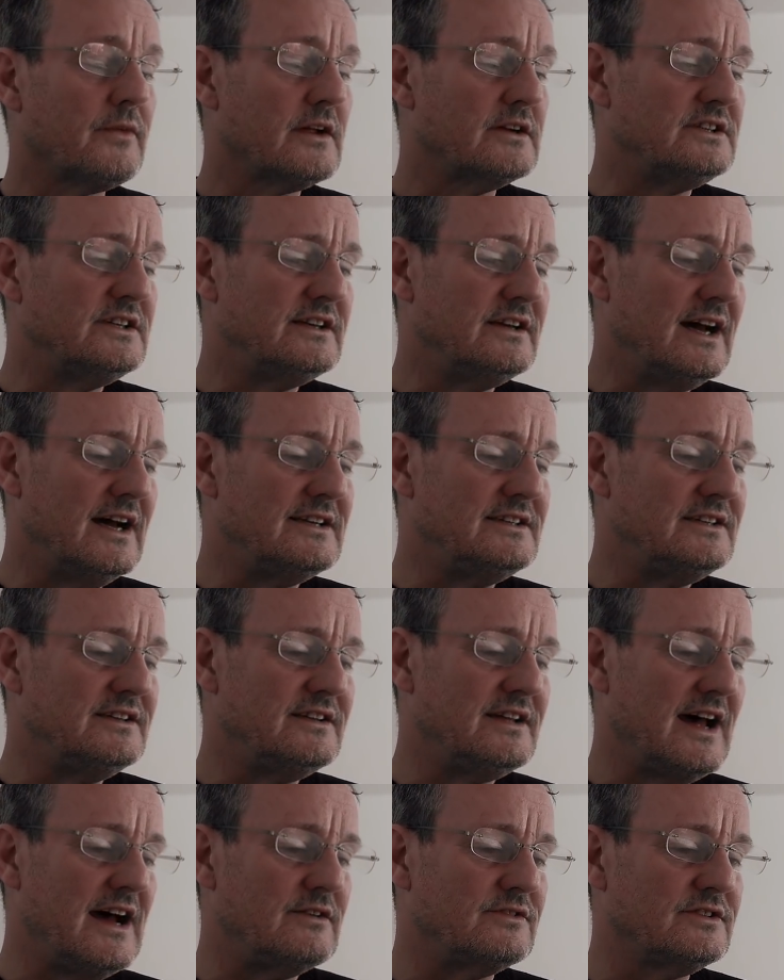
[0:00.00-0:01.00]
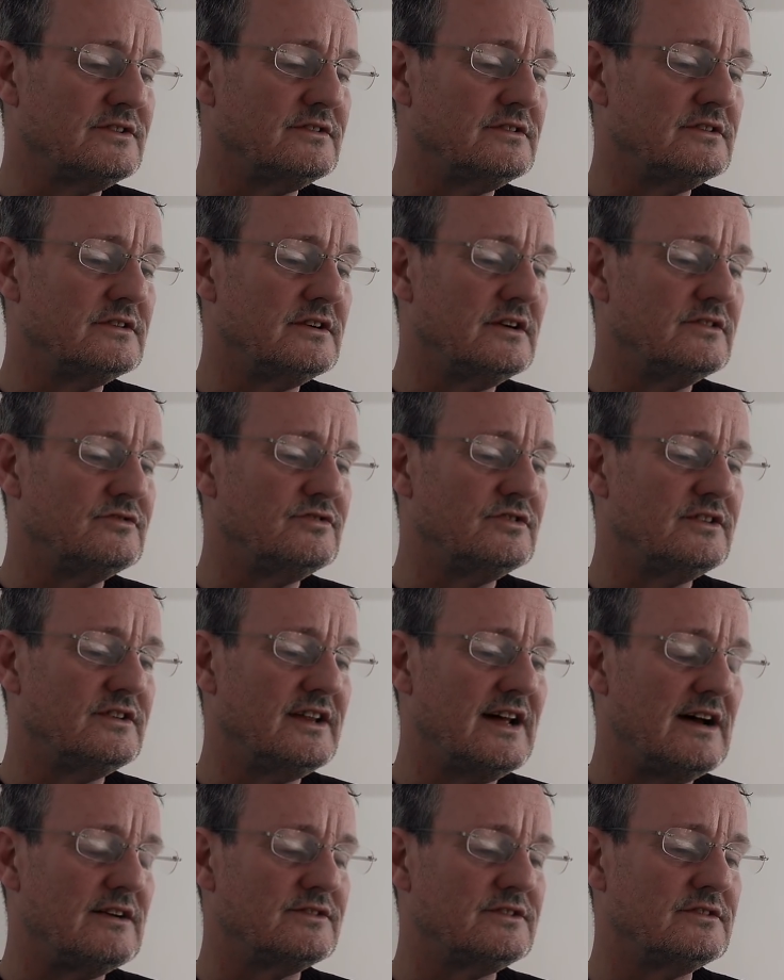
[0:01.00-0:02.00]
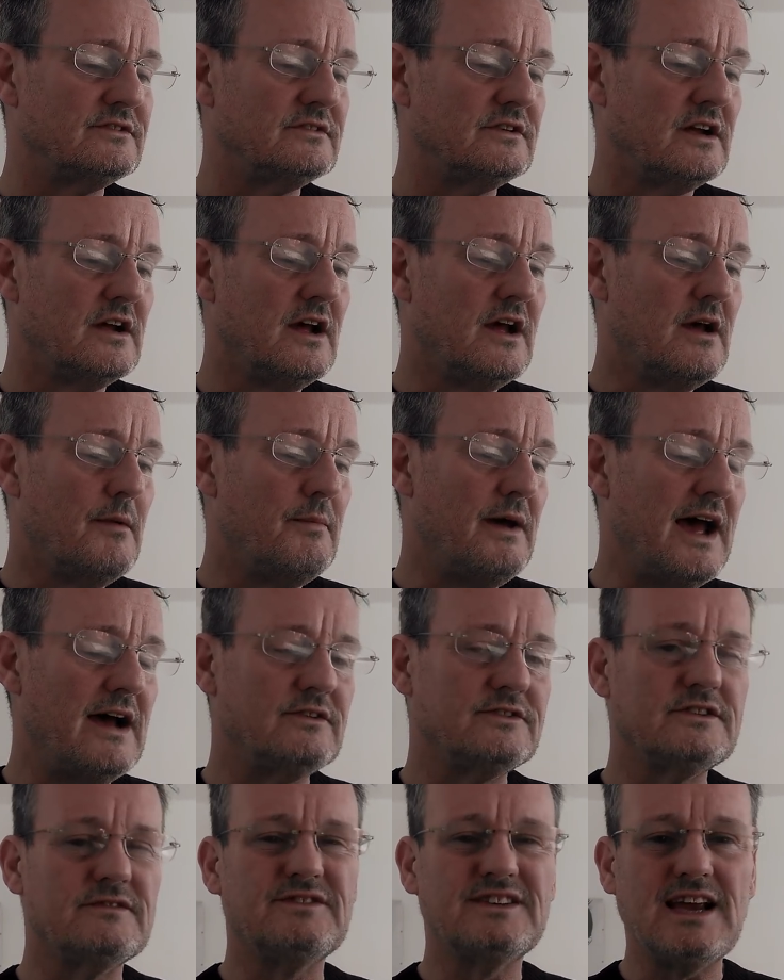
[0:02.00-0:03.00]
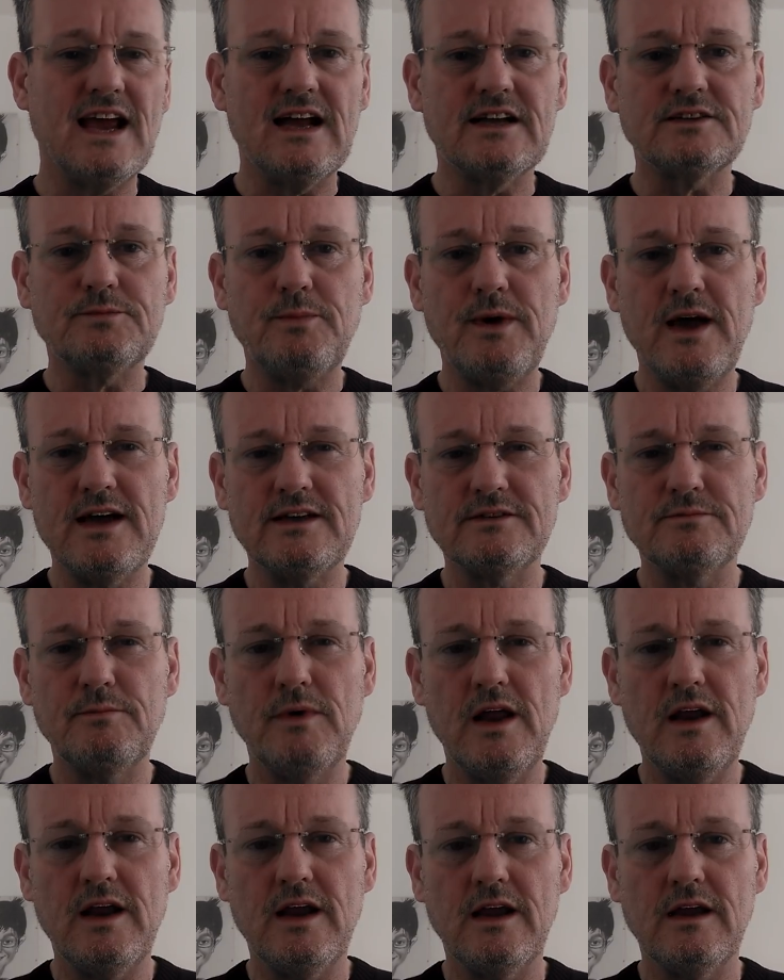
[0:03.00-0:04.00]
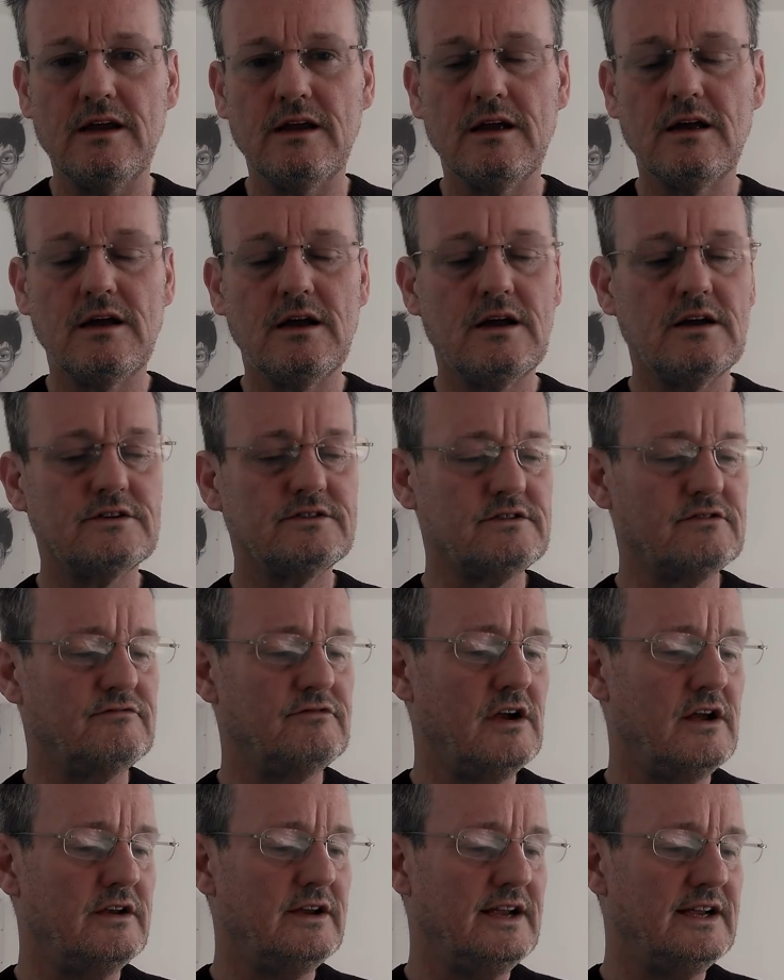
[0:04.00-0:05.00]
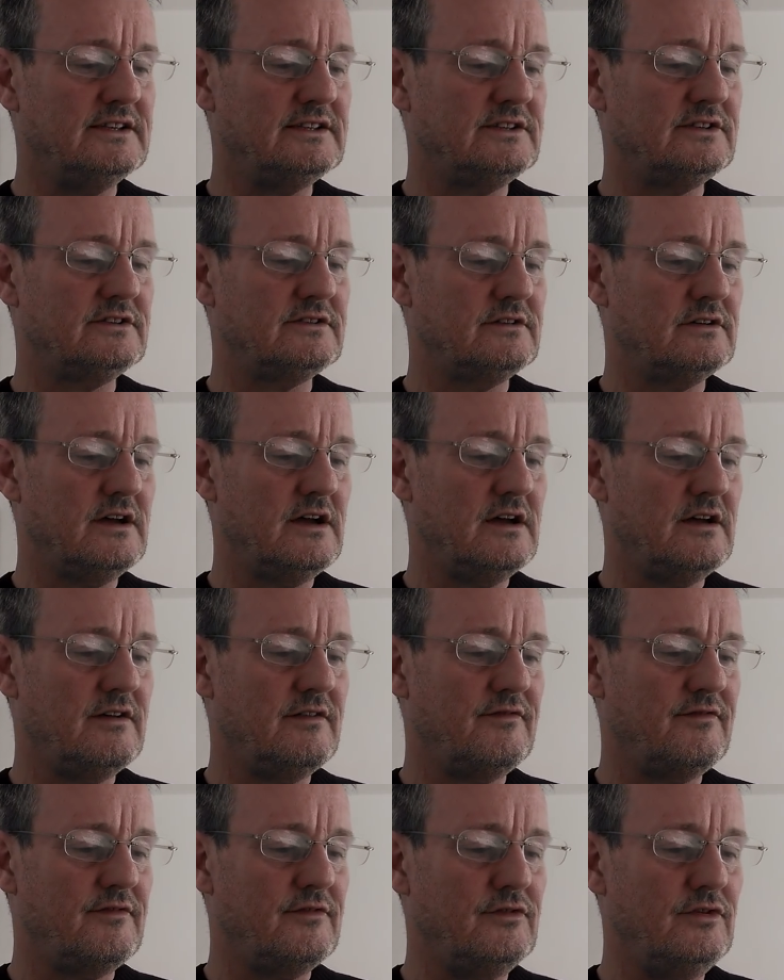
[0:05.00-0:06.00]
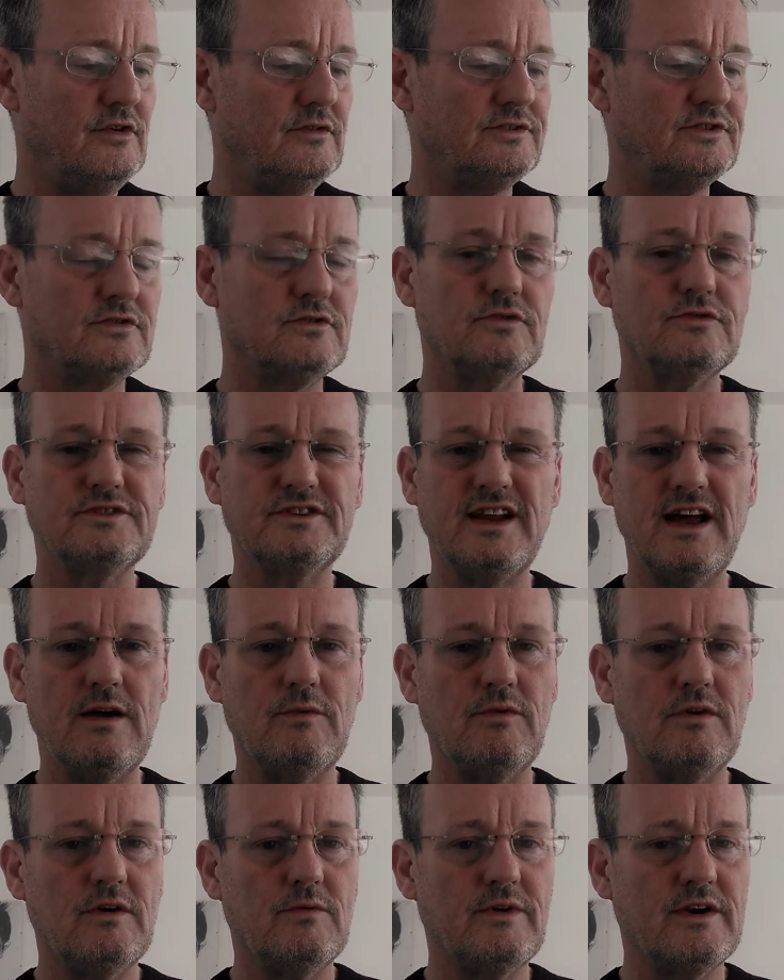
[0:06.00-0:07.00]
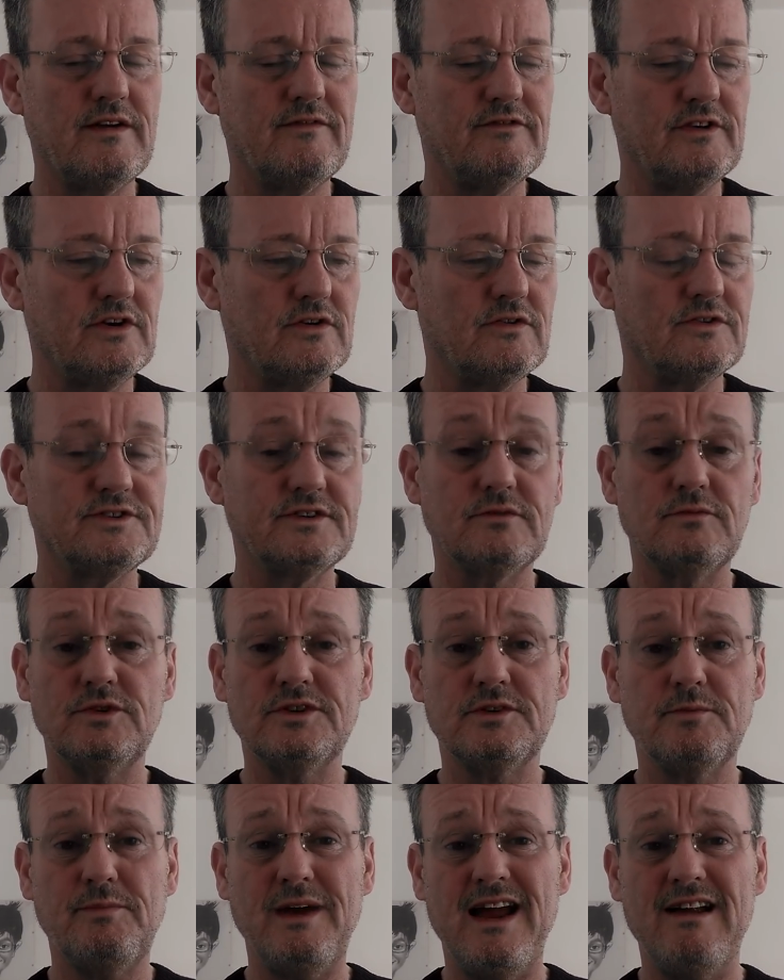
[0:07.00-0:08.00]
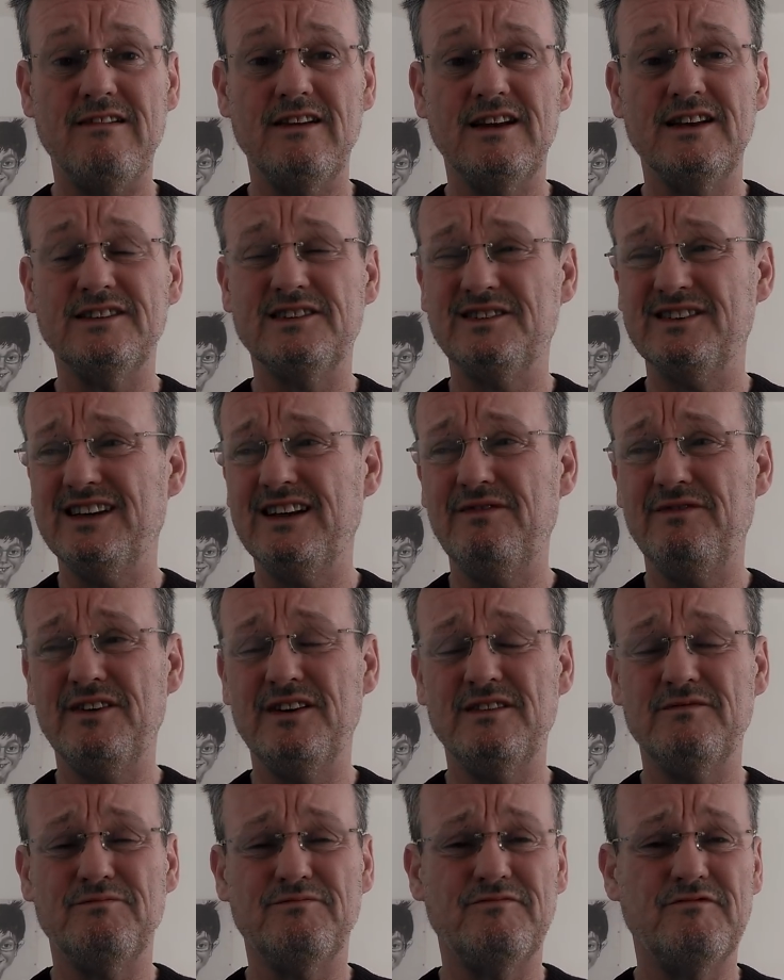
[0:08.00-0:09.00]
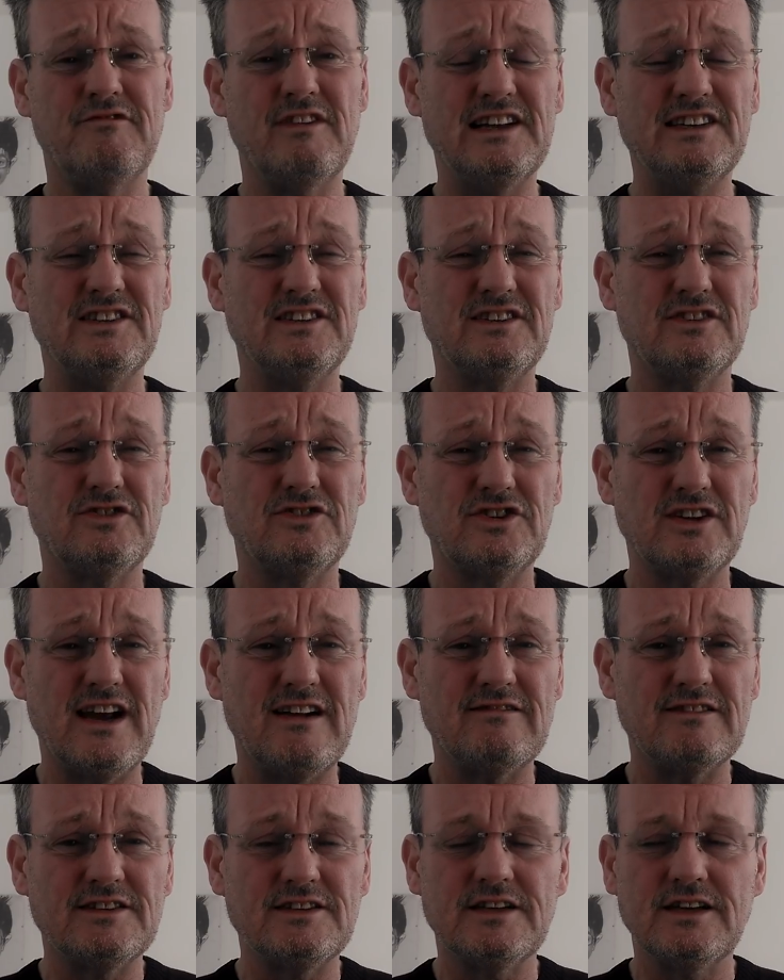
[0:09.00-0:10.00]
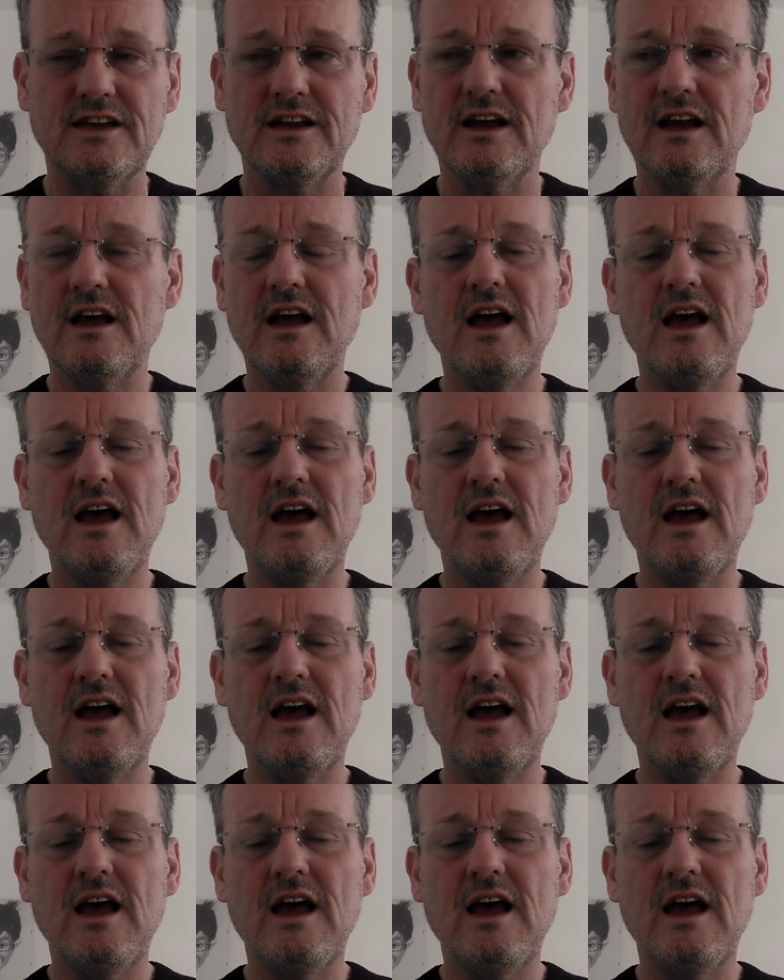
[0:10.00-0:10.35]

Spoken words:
between 90,000 and £100,000 of taxpayers' money to run his New Schools Network, whatever he calls it, which apparently is even a registered charity,